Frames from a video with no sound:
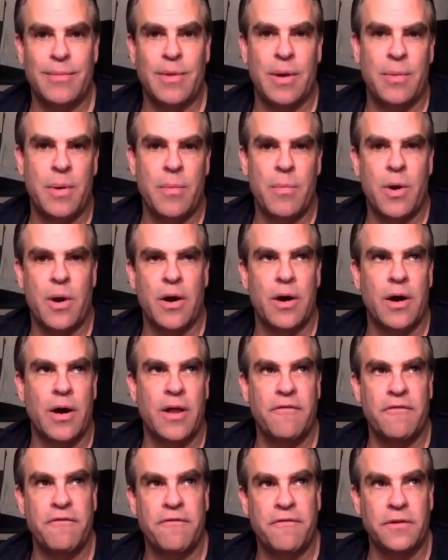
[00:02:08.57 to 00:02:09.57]
I've been
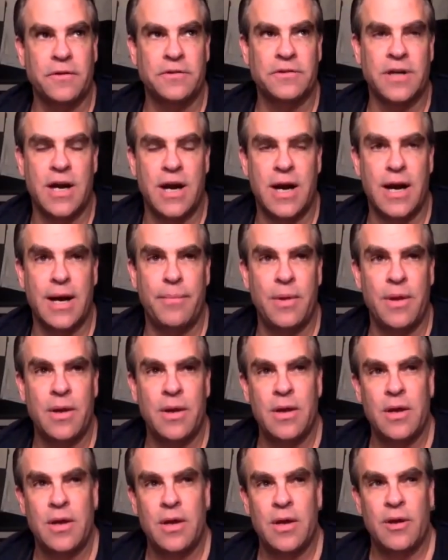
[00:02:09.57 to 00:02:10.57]
marketing full-time
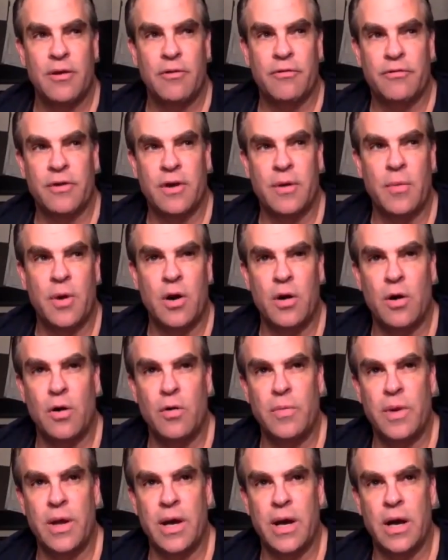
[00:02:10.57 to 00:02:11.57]
from
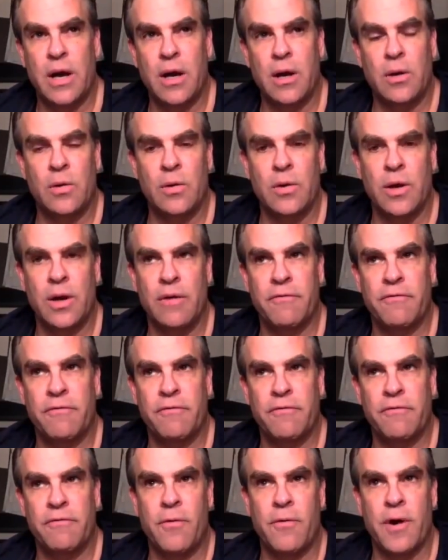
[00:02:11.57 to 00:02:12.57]
home now for
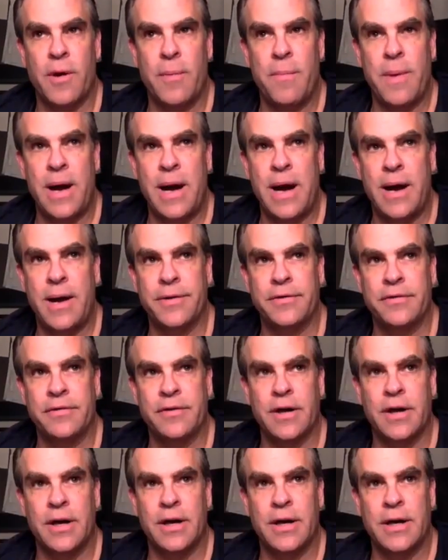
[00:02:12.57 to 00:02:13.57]
about
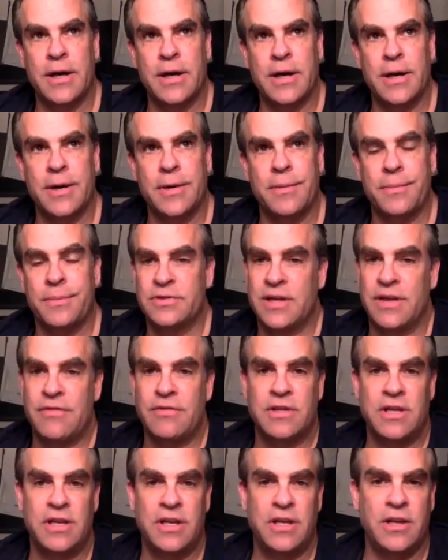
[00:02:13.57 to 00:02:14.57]

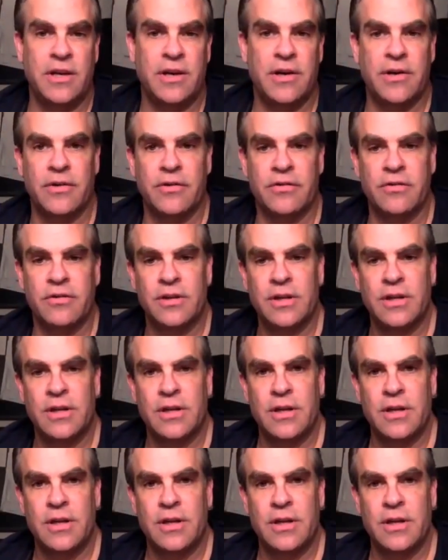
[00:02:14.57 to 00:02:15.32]
17 years.